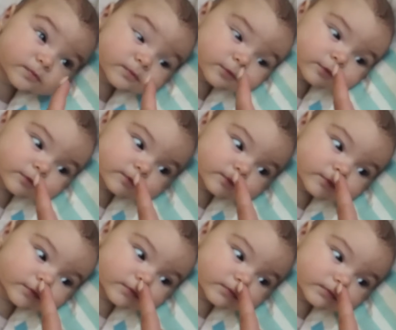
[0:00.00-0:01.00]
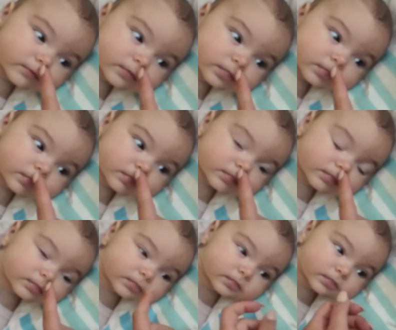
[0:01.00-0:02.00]
What are you thinking? I think you got a little
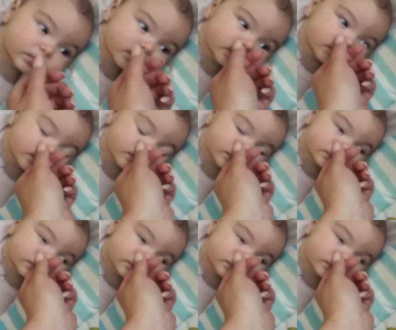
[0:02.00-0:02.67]
booger right there.